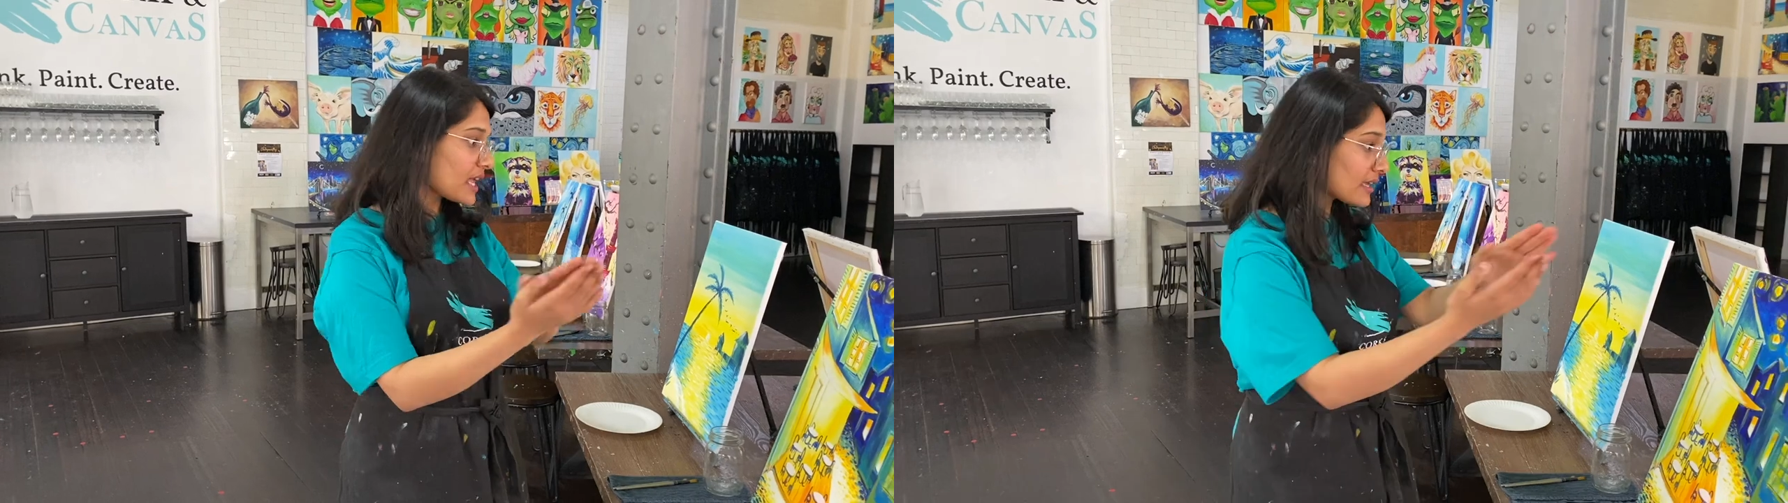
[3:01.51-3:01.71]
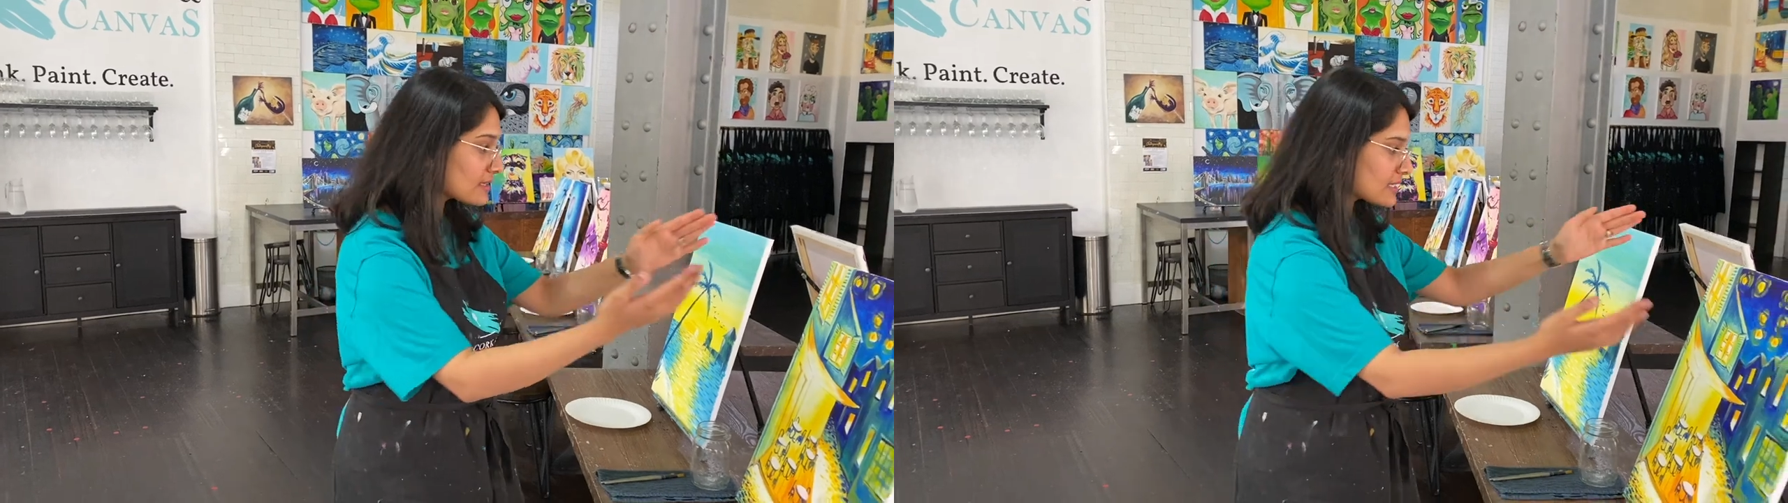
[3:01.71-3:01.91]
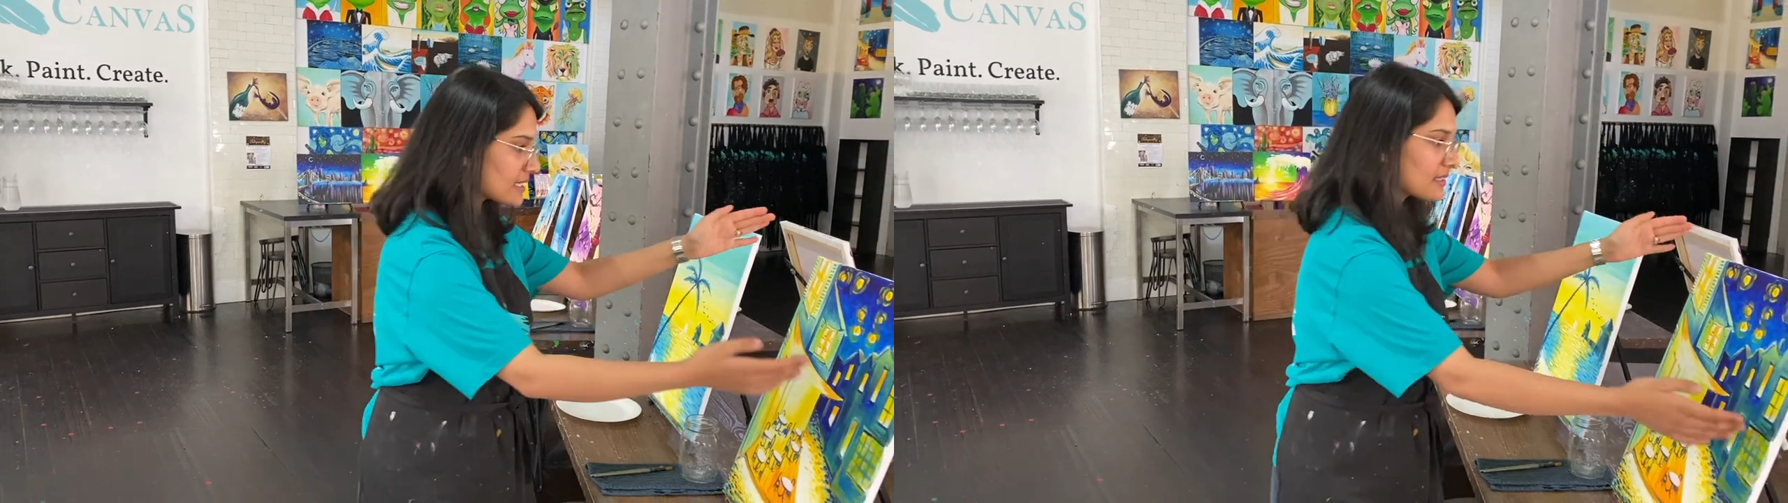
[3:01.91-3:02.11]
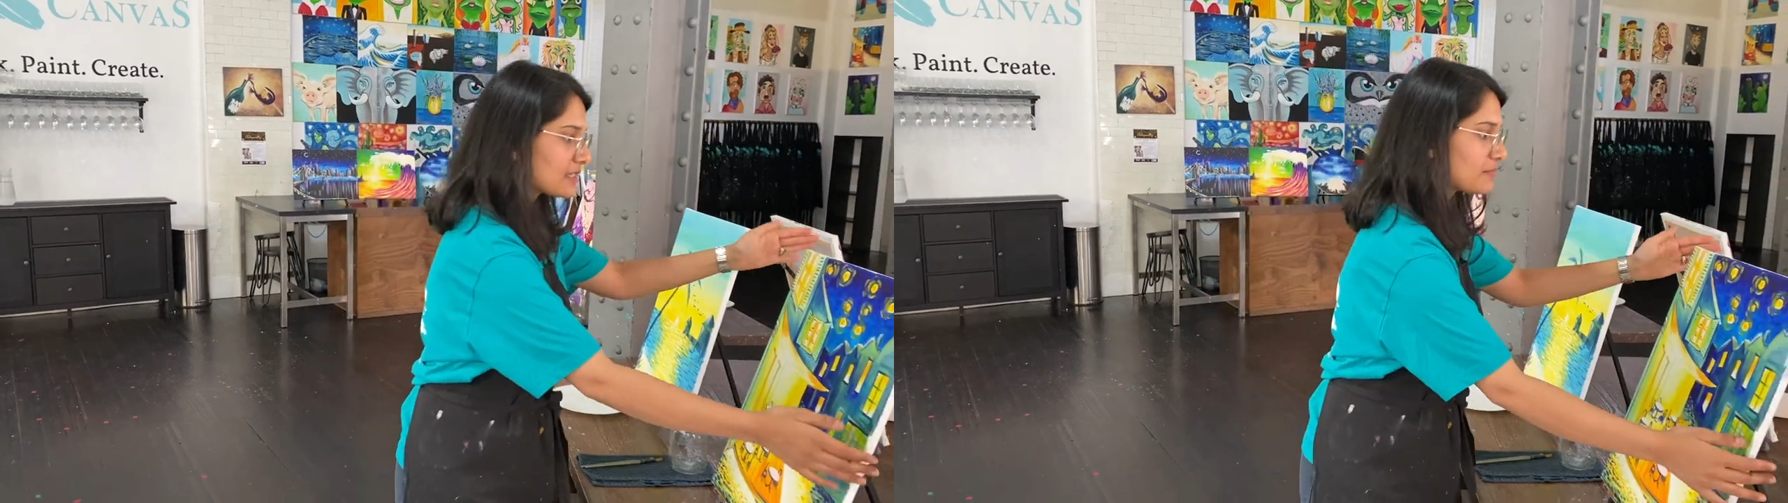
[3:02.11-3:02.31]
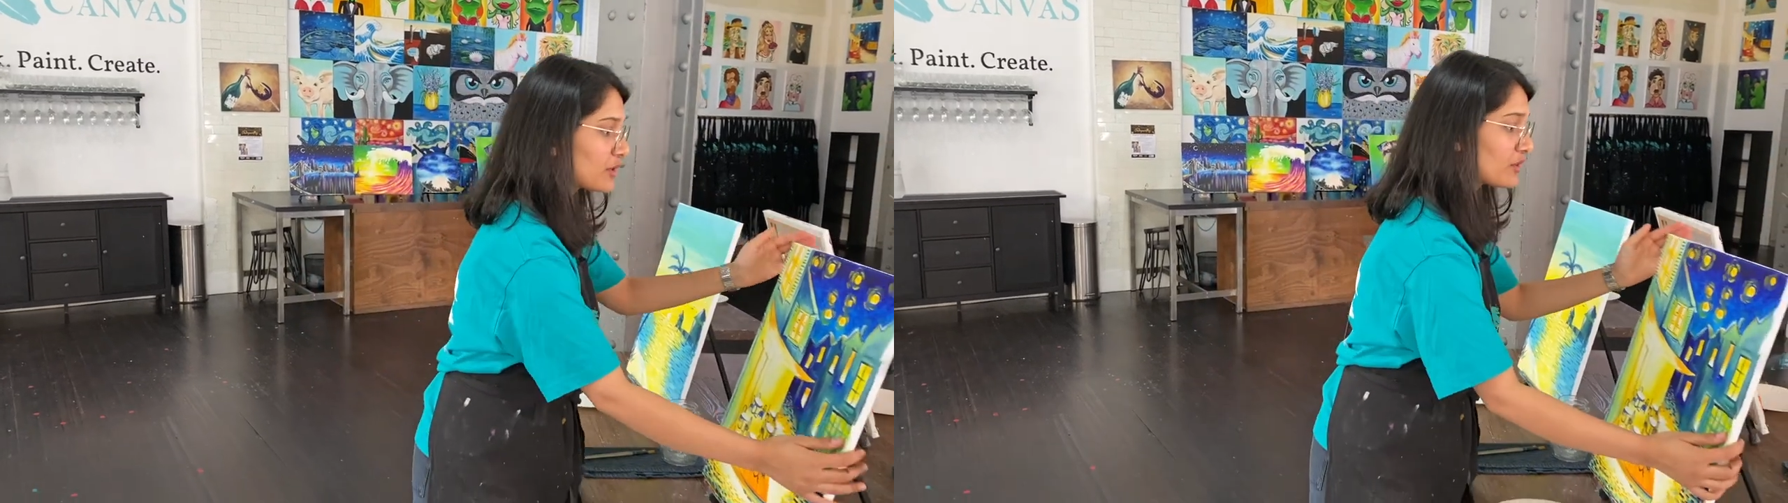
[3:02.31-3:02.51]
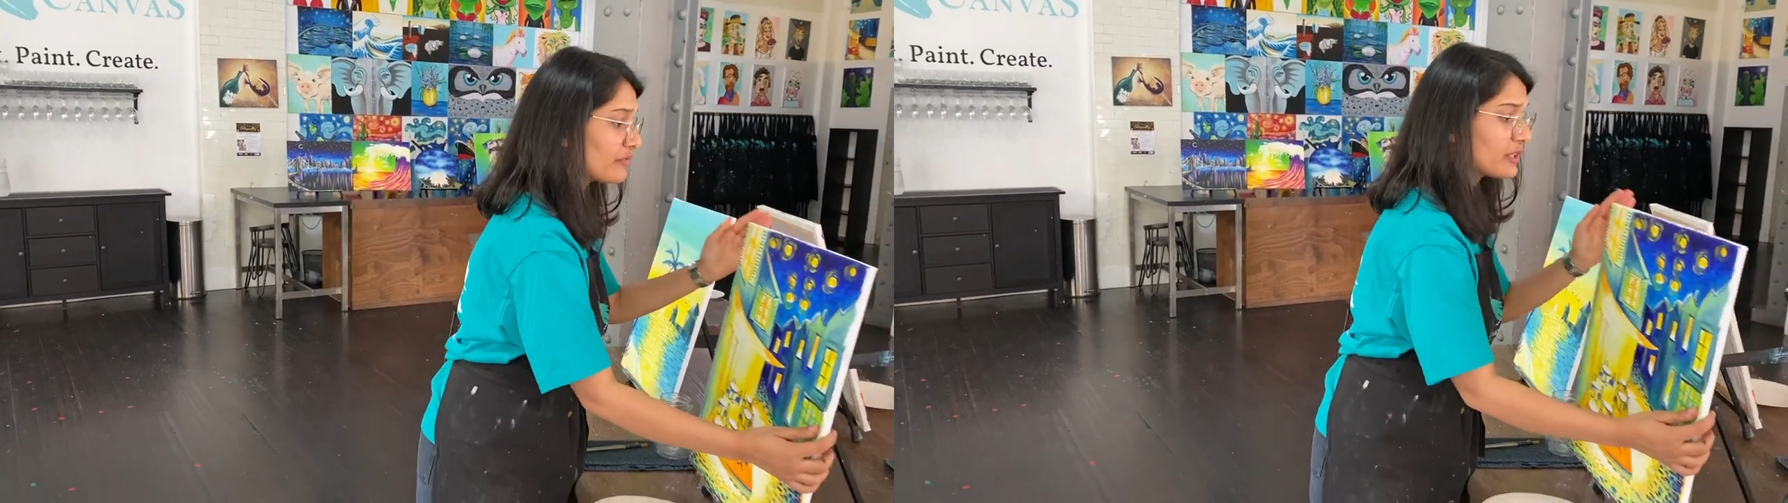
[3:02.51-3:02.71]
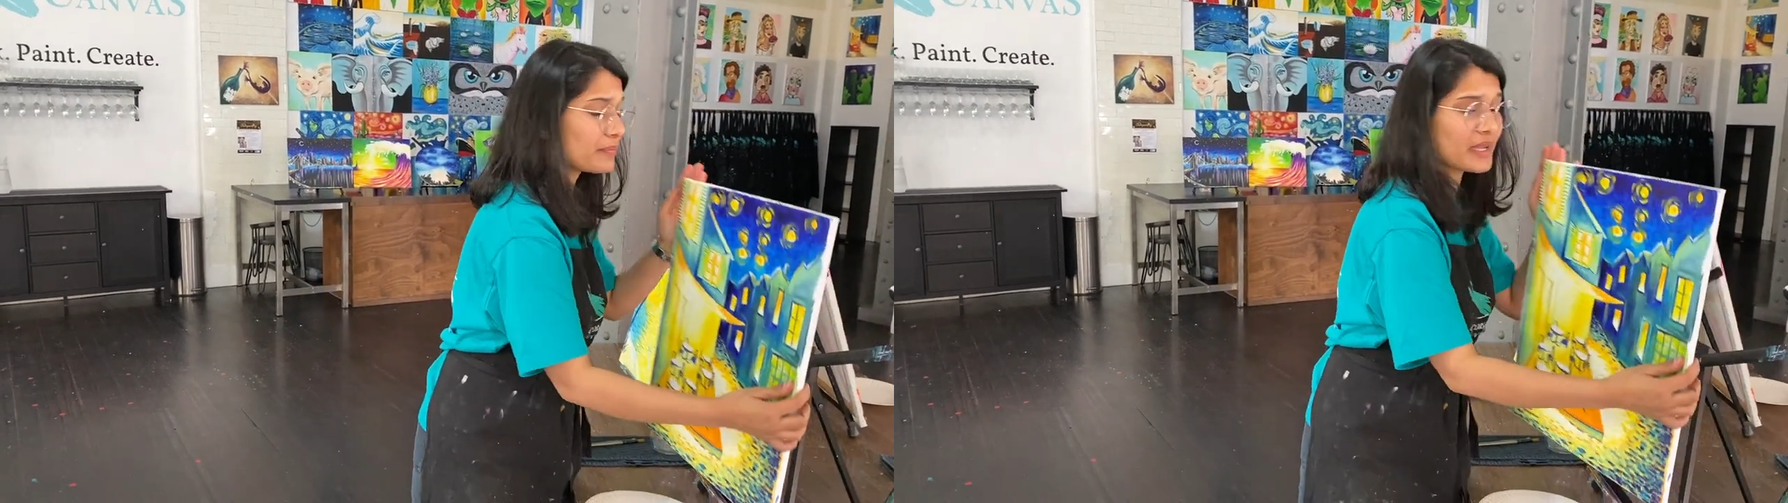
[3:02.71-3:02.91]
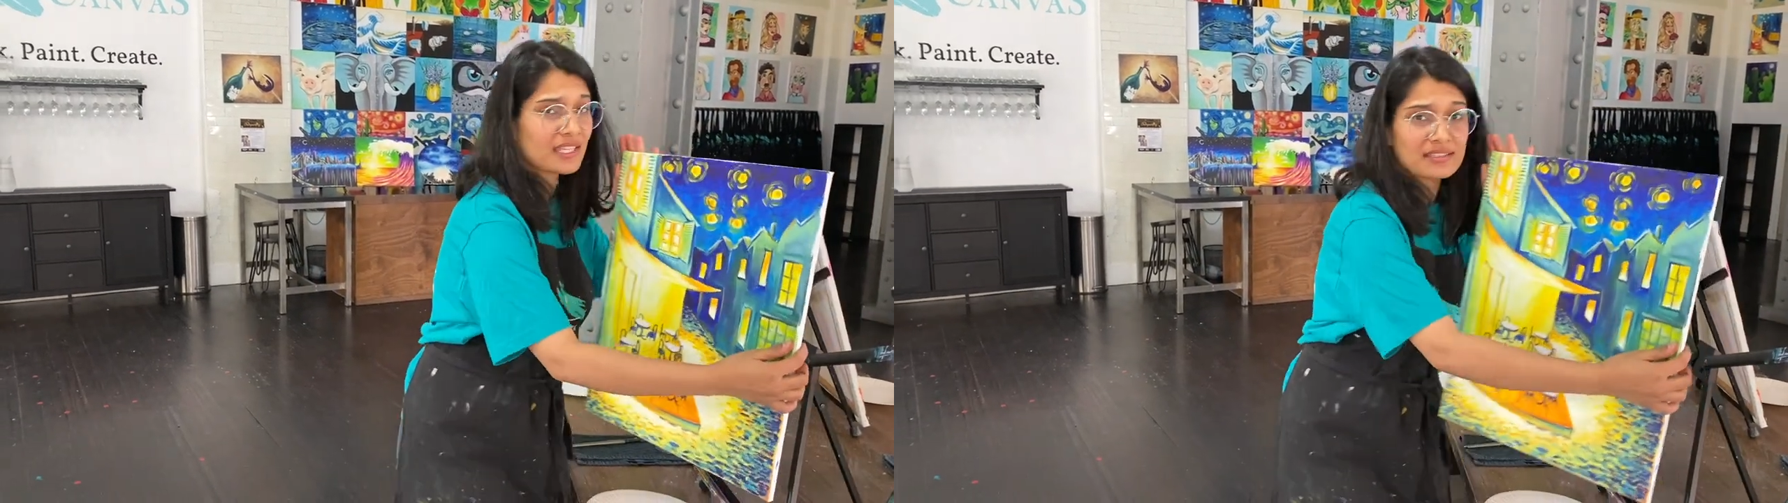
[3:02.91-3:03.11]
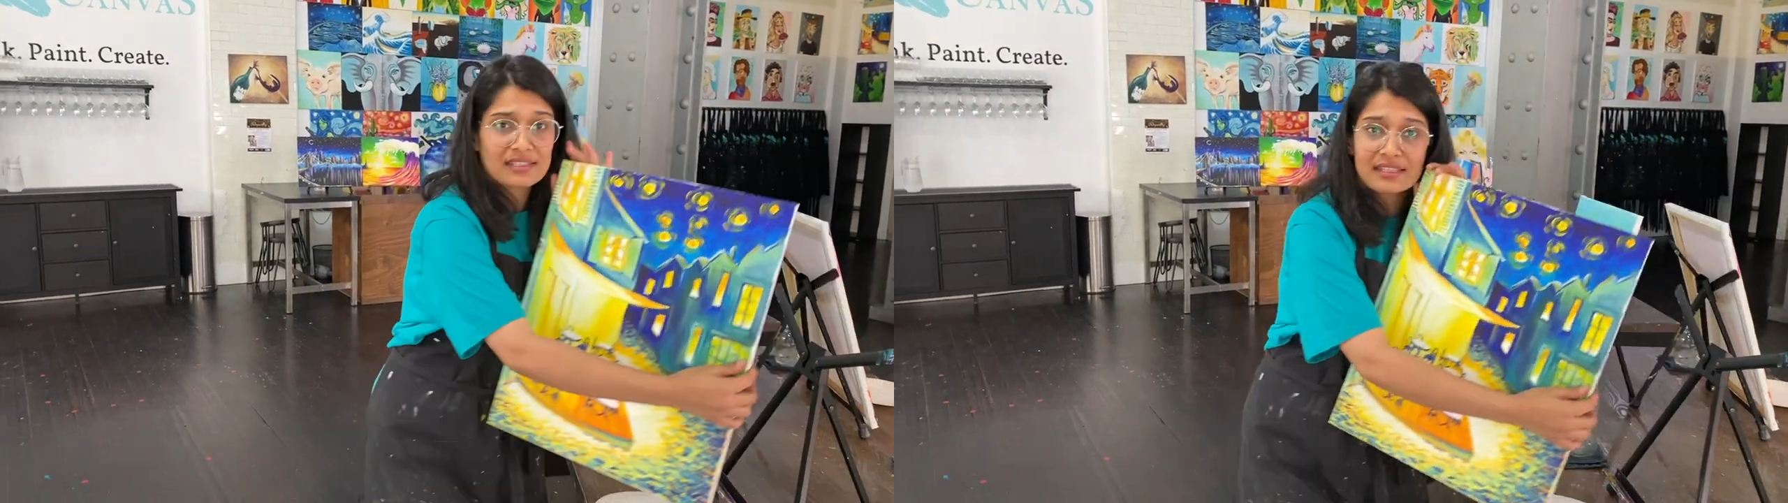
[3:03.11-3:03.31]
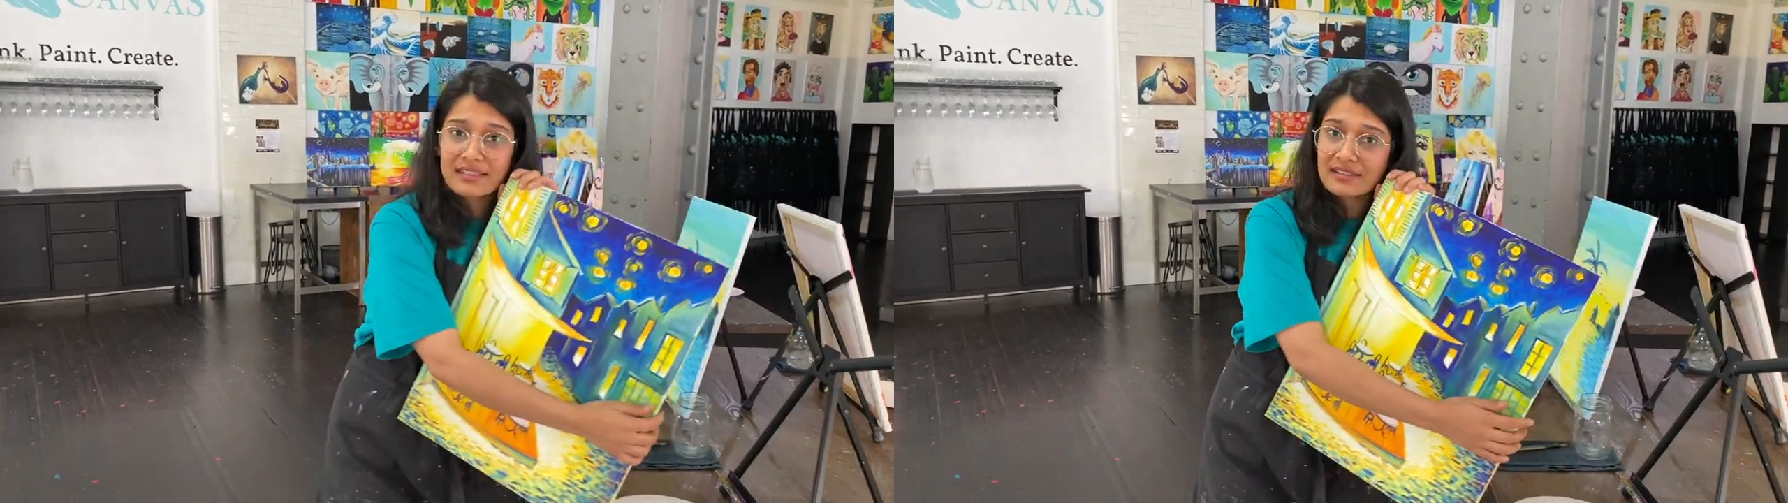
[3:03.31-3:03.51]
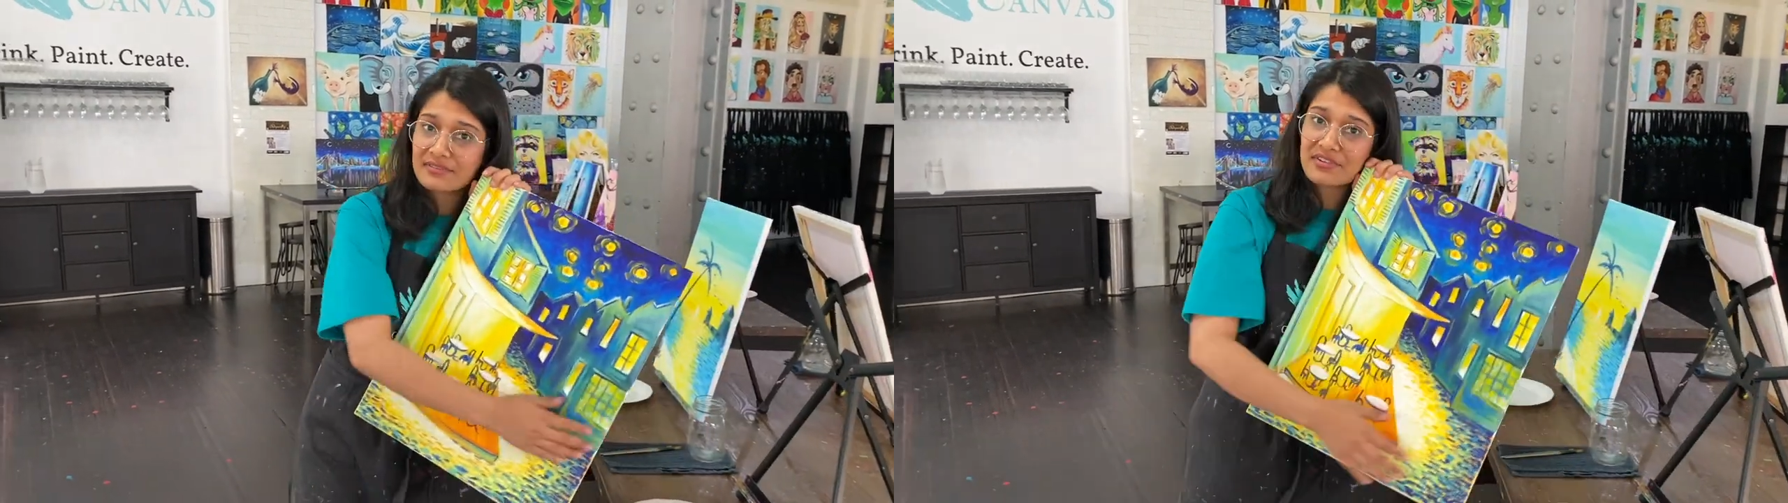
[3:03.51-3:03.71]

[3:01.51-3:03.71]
that I can see this beautiful painting.